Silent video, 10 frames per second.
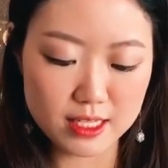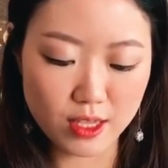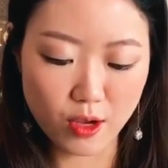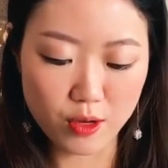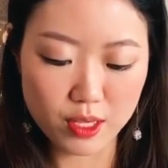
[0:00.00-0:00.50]

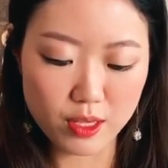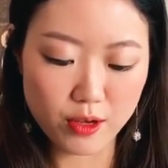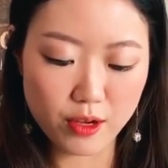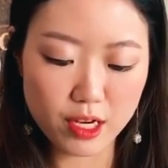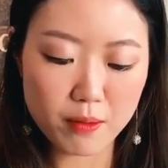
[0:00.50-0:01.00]
So
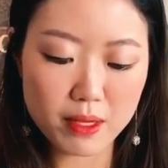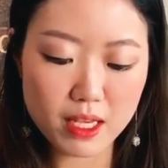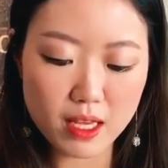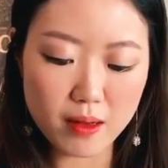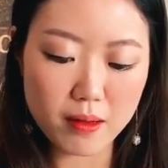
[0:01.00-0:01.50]
you're gonna
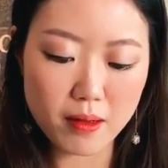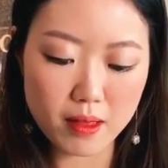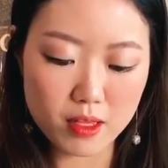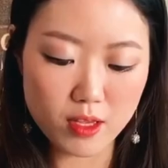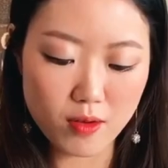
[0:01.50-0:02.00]
be
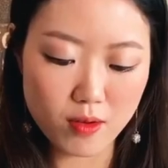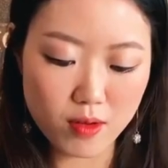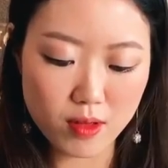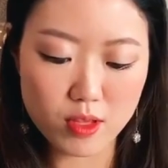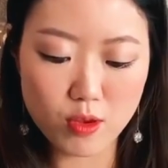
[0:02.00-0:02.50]

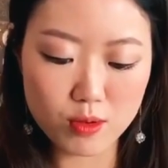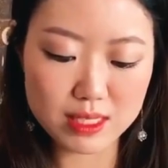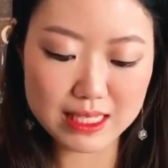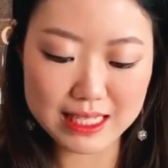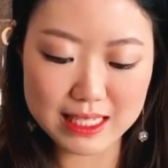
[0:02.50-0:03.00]

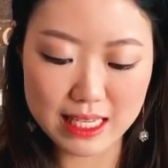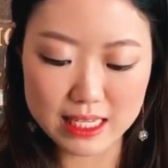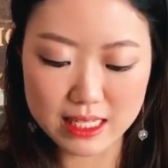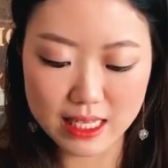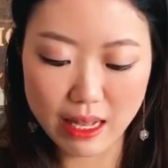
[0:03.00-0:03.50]
using the
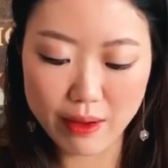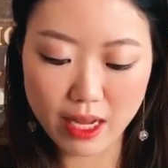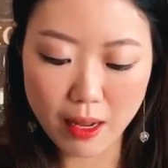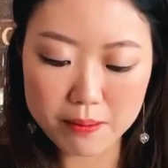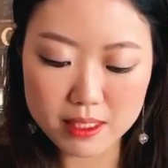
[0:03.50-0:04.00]
seasoning. Now it
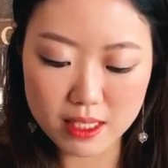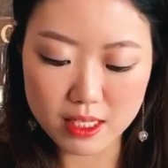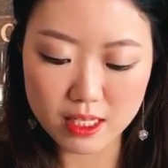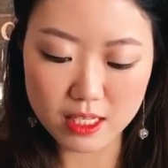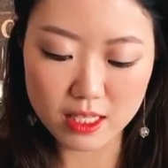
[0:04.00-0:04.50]
comes
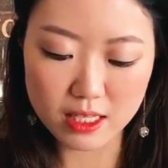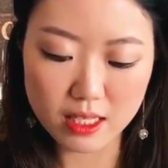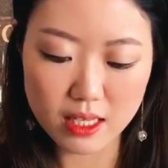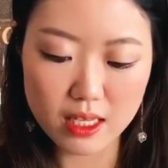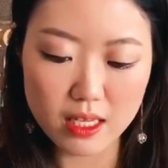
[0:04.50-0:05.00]
in
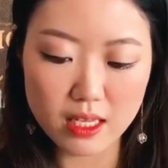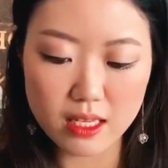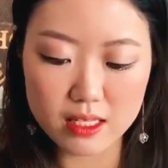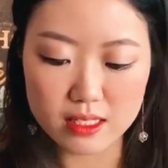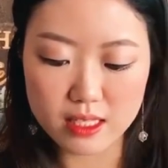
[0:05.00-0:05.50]

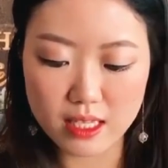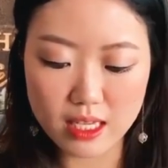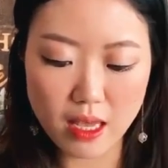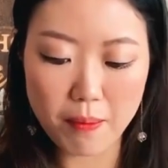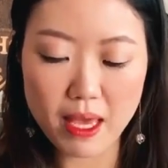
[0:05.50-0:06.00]

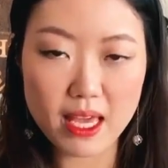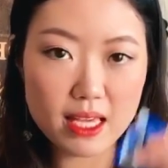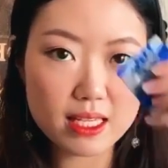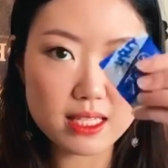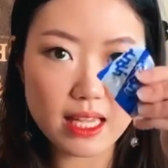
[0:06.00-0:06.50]
the
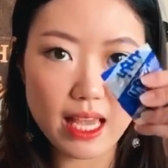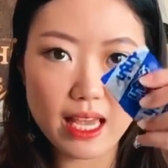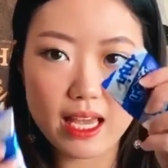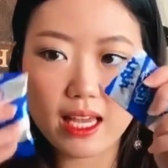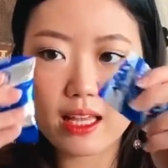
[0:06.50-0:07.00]
paste
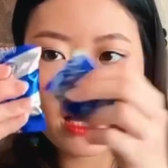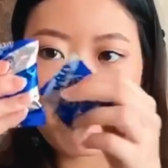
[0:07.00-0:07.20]
and the